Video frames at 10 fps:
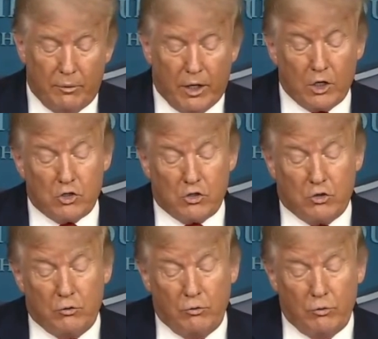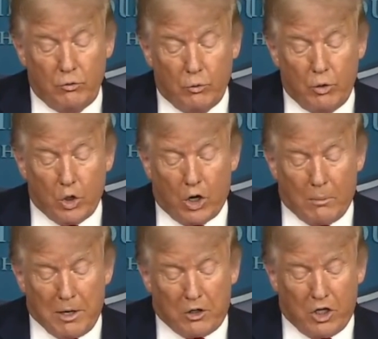As we talk
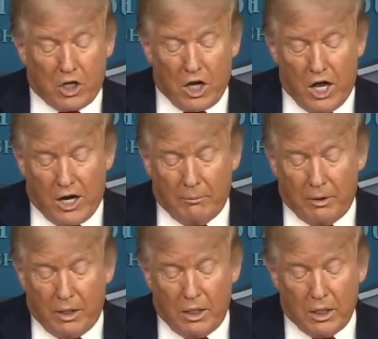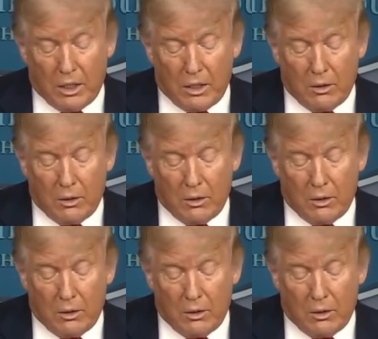about the economy,